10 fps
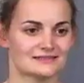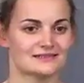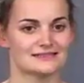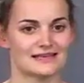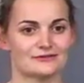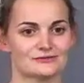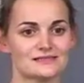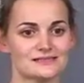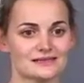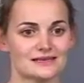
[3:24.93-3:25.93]

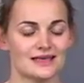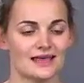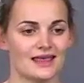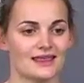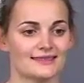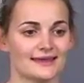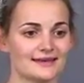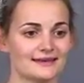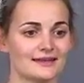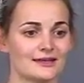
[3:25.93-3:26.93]
sounds,
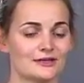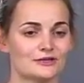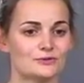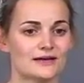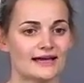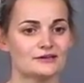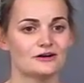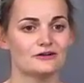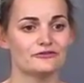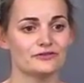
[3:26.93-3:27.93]
then you cut
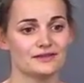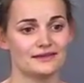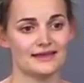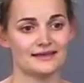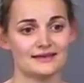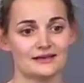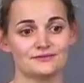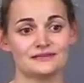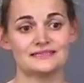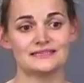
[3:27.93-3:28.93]
off the ending of
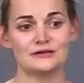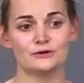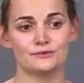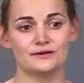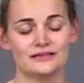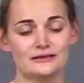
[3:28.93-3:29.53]
the T only,